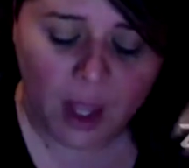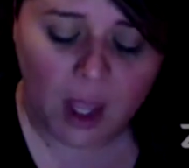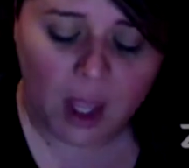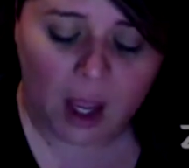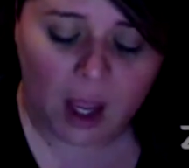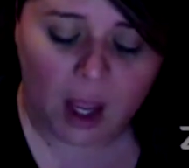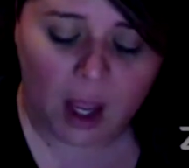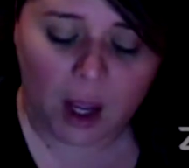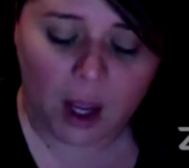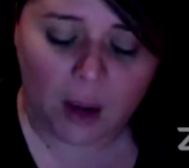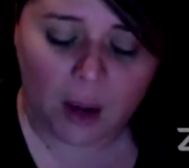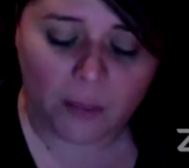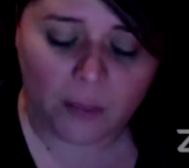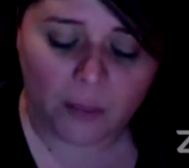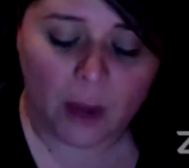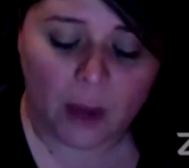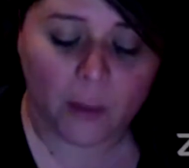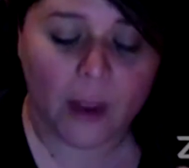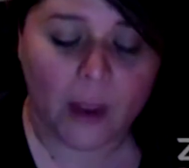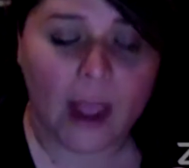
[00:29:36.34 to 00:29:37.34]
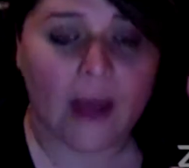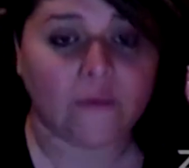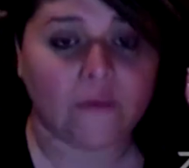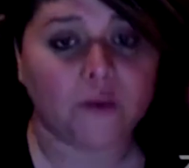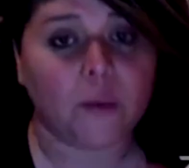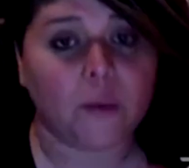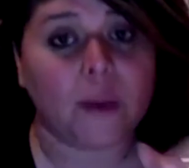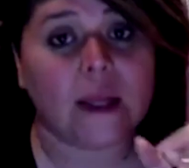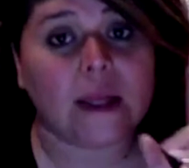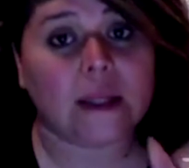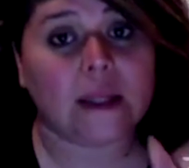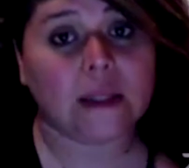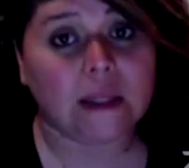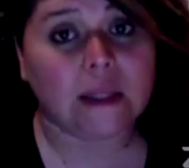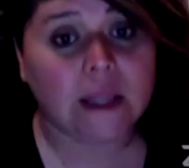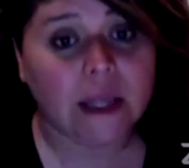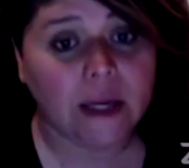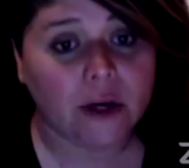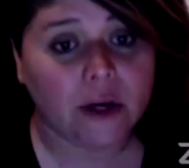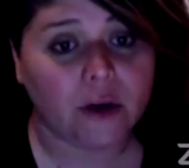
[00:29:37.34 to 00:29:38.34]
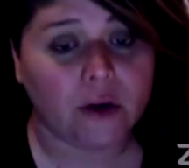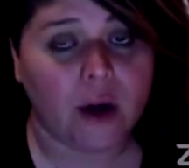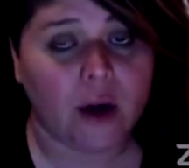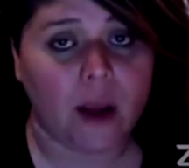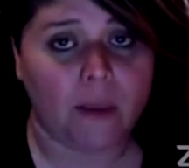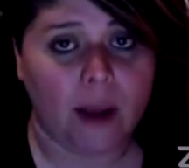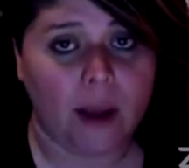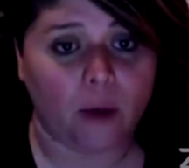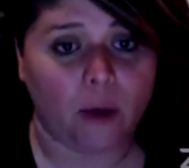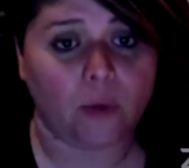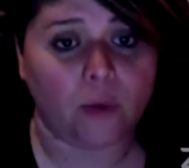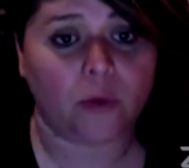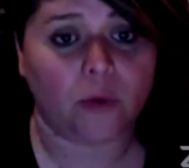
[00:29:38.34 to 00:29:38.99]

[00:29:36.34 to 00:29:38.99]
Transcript: And we have to be clear about